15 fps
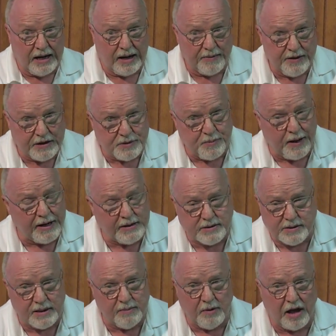and this might
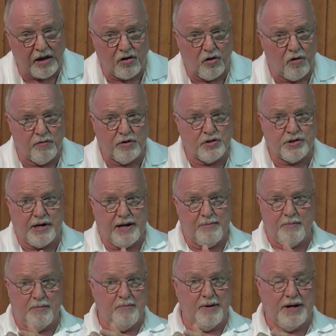seem like an
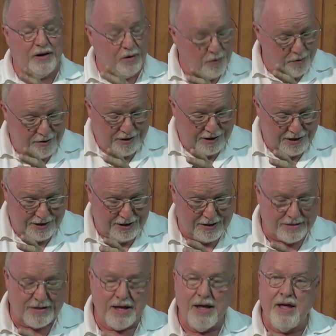overstatement, but I don't think it is.
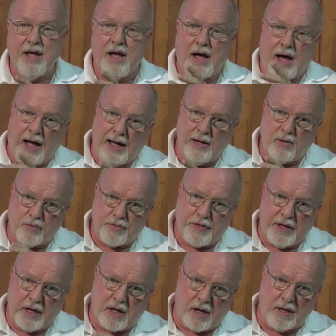I don't
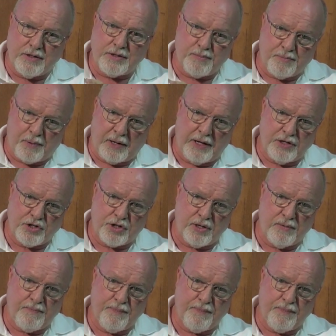think contemplation